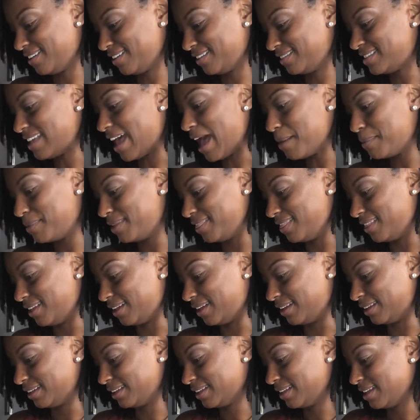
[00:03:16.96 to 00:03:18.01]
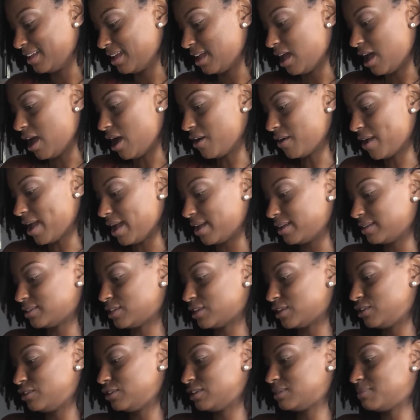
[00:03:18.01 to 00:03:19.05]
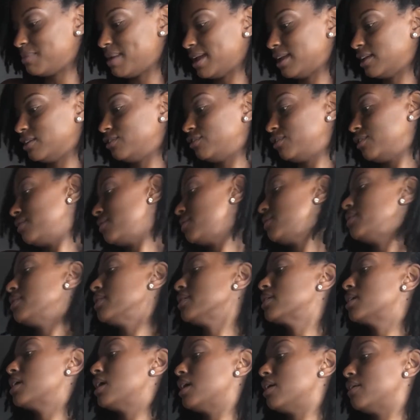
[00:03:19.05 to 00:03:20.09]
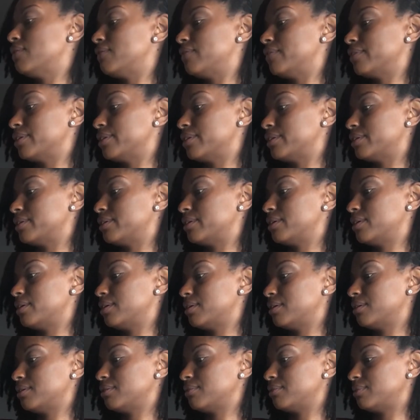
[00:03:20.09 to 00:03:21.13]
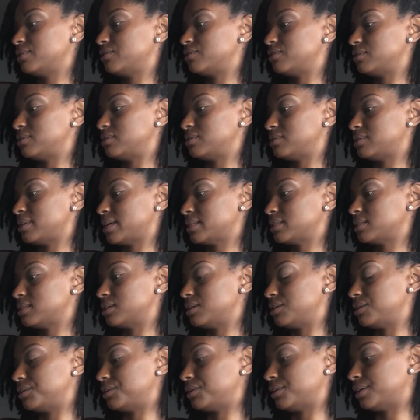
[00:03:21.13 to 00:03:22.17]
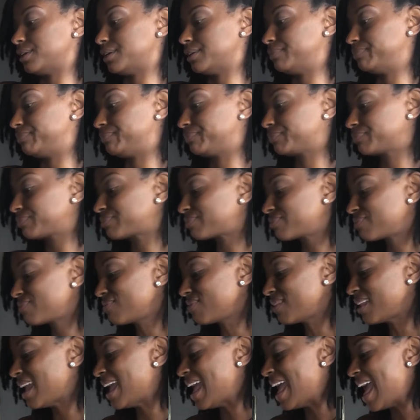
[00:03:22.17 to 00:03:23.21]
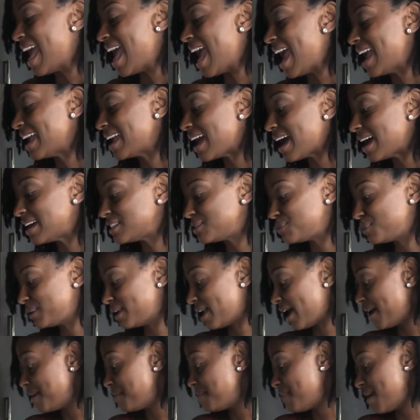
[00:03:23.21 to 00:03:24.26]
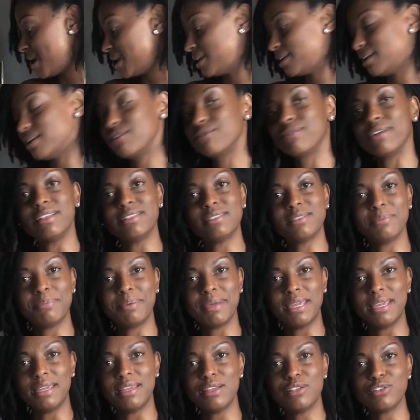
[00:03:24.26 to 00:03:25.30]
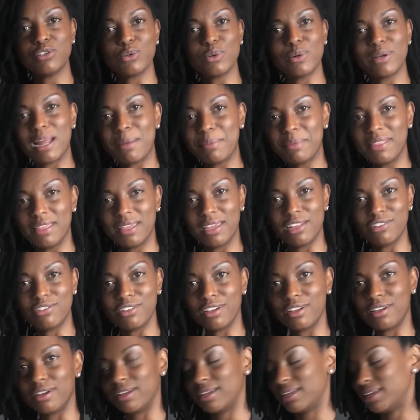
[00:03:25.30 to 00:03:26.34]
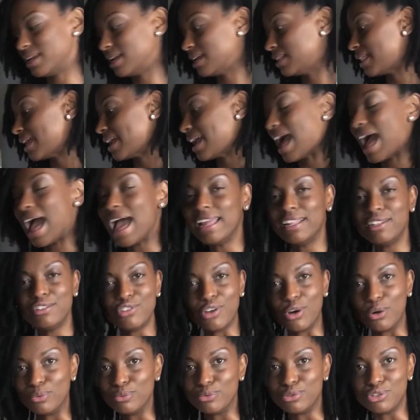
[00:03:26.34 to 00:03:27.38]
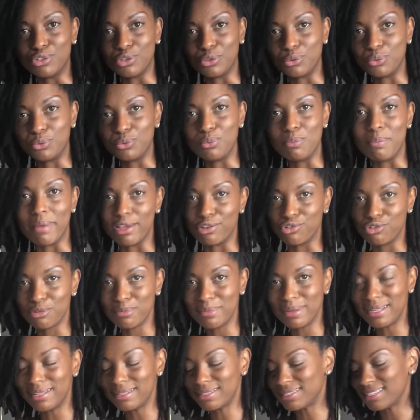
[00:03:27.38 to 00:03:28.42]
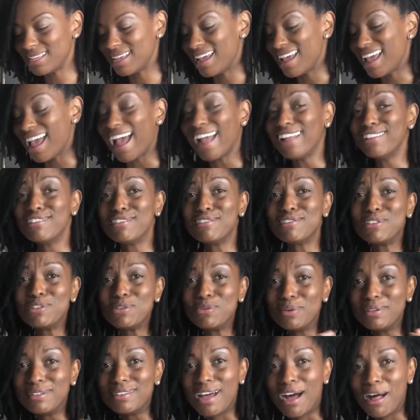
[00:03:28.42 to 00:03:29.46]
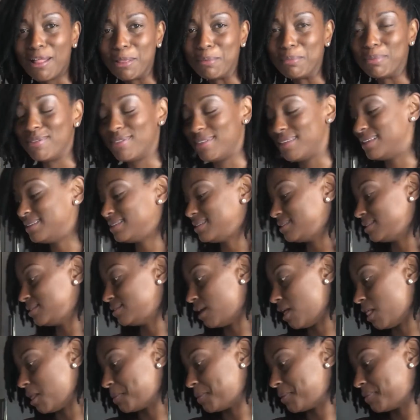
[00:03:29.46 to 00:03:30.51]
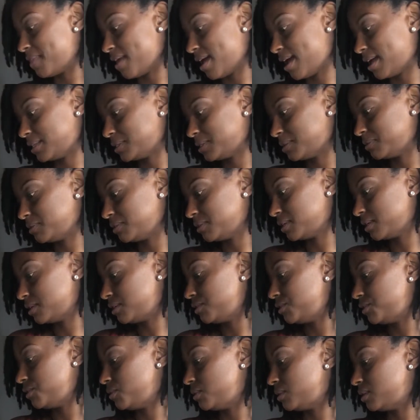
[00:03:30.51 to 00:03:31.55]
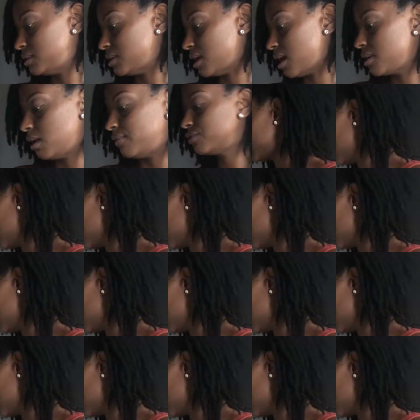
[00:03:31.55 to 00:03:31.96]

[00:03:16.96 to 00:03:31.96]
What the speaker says: Tabitha. Okay, so you just making sure that they're covered, that's good. And guys, when I'm making recipes or when I'm in the kitchen cooking, I don't do measurements. I just do a dollop of this and a dollop of that. So I'm just gonna do a dollop.